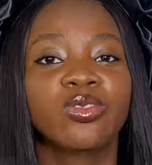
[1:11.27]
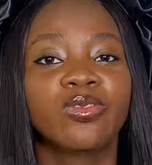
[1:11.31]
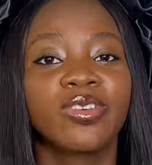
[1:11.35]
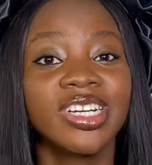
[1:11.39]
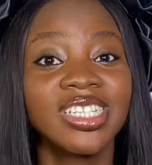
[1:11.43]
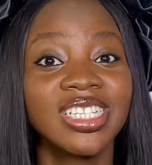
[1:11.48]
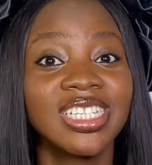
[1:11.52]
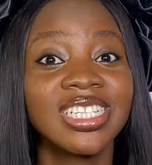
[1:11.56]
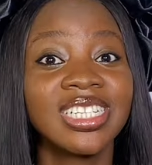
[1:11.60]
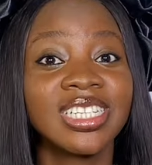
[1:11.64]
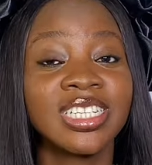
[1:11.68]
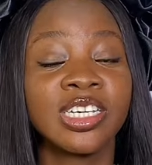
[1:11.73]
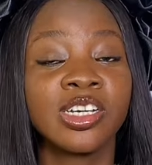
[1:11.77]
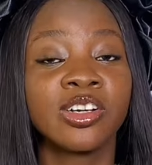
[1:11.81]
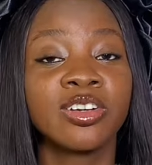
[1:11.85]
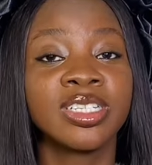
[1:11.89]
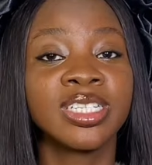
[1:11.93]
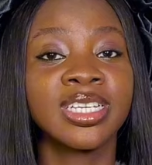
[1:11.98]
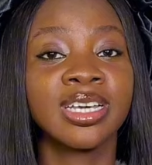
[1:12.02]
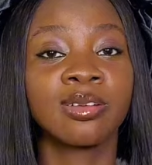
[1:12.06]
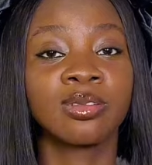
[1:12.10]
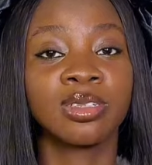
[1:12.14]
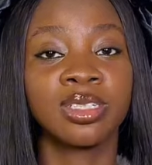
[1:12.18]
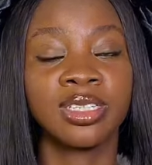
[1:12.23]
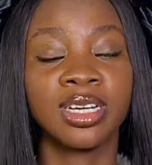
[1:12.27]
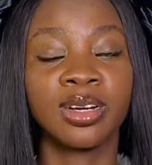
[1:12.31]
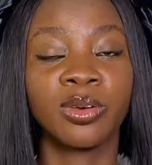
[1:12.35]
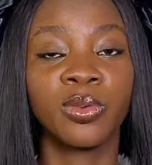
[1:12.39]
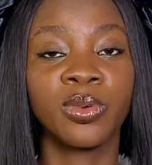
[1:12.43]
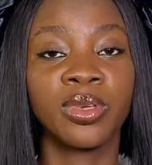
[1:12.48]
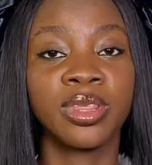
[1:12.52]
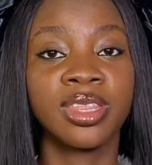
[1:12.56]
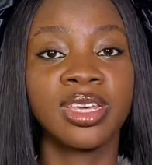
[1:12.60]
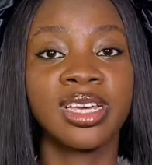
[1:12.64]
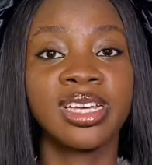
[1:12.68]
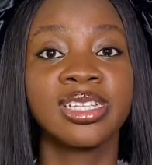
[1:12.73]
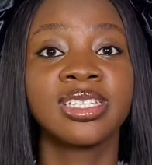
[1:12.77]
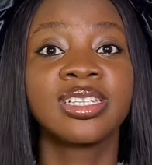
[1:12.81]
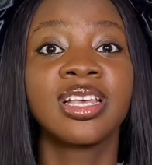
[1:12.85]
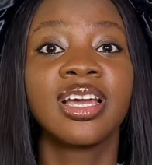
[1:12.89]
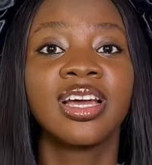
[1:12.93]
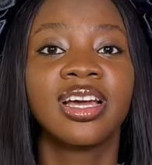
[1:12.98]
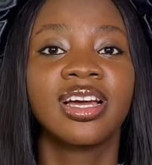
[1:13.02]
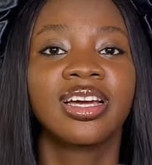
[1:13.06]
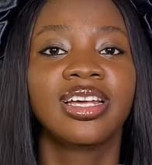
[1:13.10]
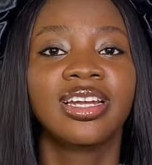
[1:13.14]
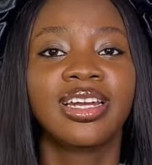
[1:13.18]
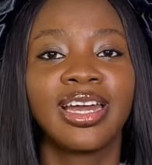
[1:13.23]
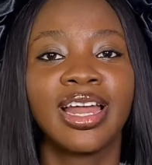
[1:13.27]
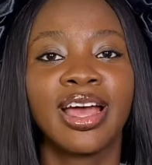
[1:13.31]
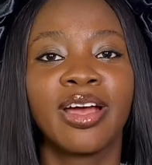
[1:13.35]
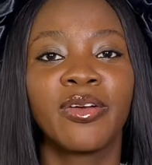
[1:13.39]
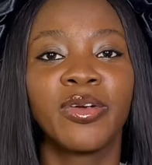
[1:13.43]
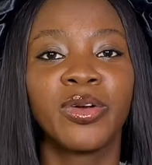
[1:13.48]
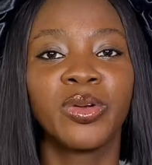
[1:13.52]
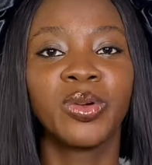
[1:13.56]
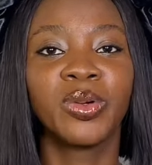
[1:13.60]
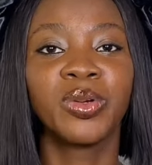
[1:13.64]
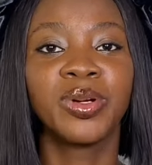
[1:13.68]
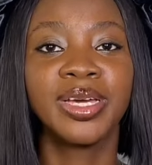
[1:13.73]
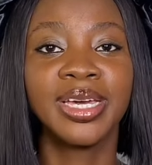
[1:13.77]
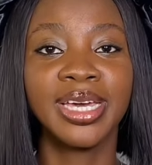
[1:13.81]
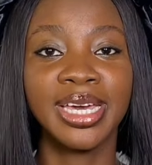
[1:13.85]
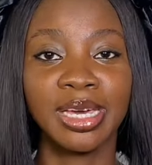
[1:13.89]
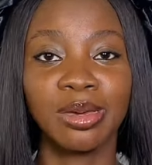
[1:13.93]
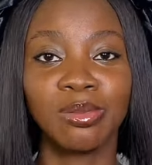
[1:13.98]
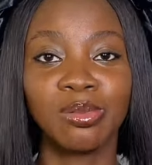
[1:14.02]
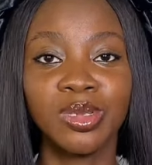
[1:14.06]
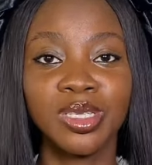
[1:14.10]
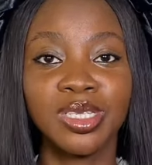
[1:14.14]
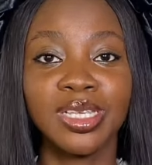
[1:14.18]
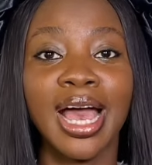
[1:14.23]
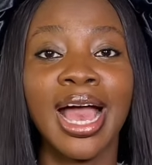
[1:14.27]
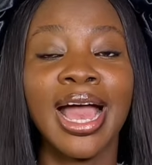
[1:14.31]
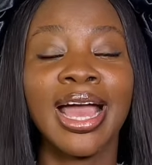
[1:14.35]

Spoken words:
the first insecurity I'll start with is narrow hips.